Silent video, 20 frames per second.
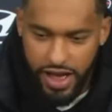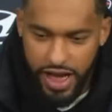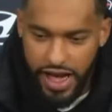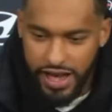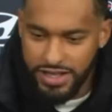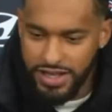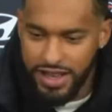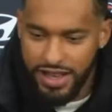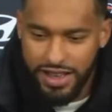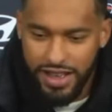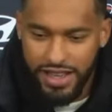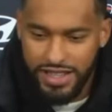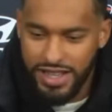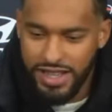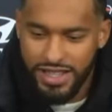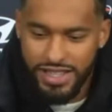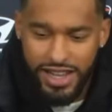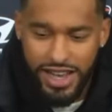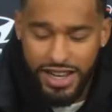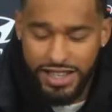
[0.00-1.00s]
as I
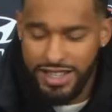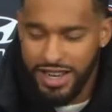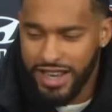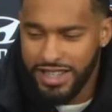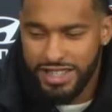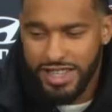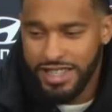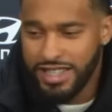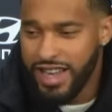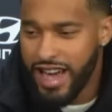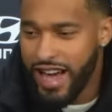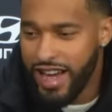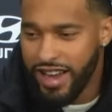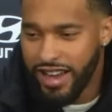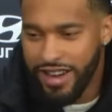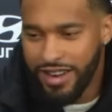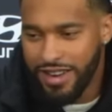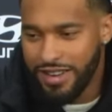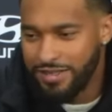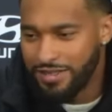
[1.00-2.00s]
said, I just got
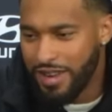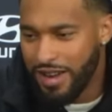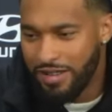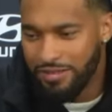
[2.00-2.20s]
here.